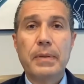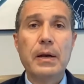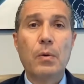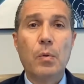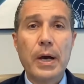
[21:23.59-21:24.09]

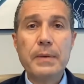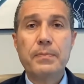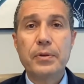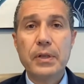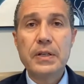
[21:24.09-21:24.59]
by a
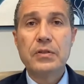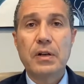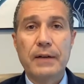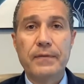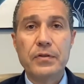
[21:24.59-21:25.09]
white
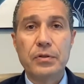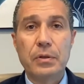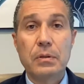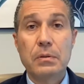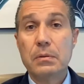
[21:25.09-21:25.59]
police
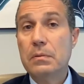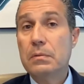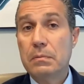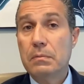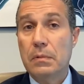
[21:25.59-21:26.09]
officer
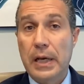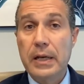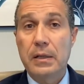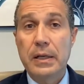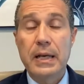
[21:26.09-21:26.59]
who
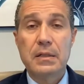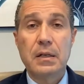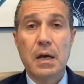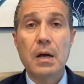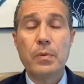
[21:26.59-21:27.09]
likely
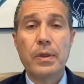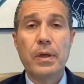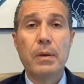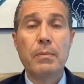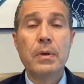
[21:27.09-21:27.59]
has a gun
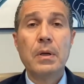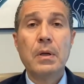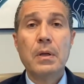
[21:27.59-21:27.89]
with him,